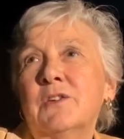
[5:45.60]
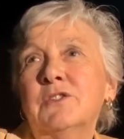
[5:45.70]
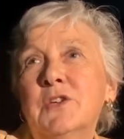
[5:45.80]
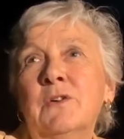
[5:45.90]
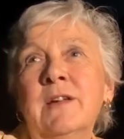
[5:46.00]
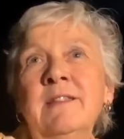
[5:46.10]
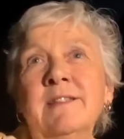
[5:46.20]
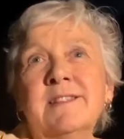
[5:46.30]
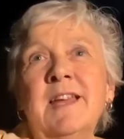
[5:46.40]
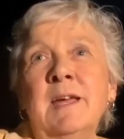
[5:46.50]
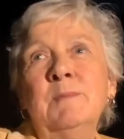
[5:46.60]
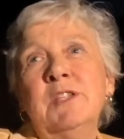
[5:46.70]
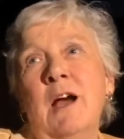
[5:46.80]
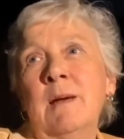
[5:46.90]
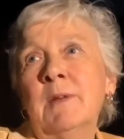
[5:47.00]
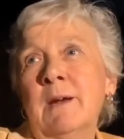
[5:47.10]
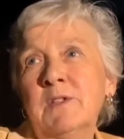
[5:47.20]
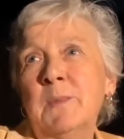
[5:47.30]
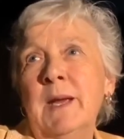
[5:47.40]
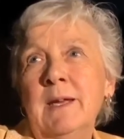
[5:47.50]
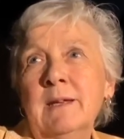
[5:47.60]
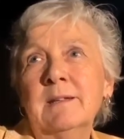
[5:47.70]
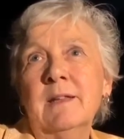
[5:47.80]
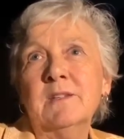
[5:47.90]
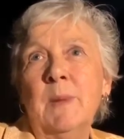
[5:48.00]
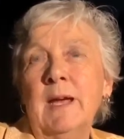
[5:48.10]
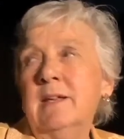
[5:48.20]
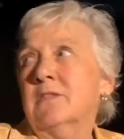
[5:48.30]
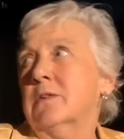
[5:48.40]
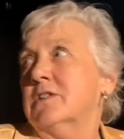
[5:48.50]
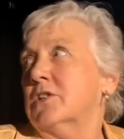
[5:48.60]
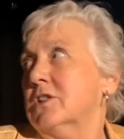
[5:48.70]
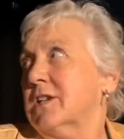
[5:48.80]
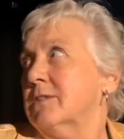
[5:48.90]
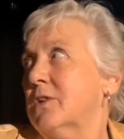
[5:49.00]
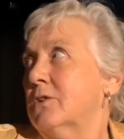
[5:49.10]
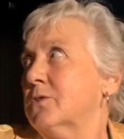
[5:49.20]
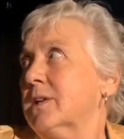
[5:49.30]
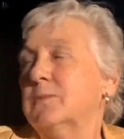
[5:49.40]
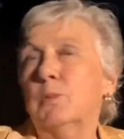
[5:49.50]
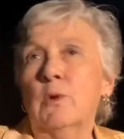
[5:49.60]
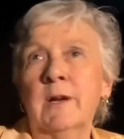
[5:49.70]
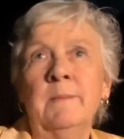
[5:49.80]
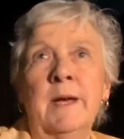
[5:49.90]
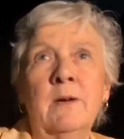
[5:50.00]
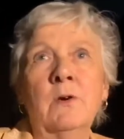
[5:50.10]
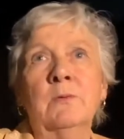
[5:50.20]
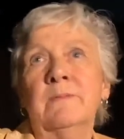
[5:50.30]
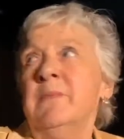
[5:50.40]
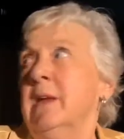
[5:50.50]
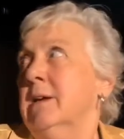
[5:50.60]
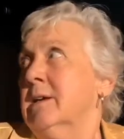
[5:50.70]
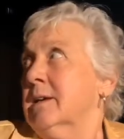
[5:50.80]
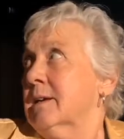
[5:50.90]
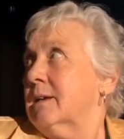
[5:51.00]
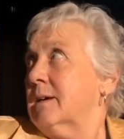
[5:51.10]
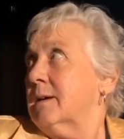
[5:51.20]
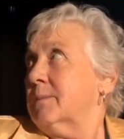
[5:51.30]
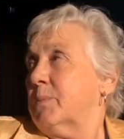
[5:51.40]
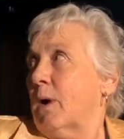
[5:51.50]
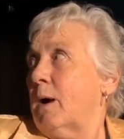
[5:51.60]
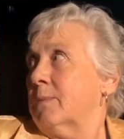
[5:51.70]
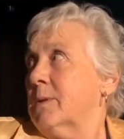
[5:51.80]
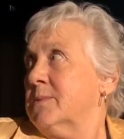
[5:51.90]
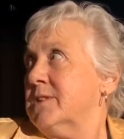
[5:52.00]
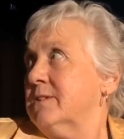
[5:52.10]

So during the same time that I was painting these paintings for the church, I was also exploring my own problems.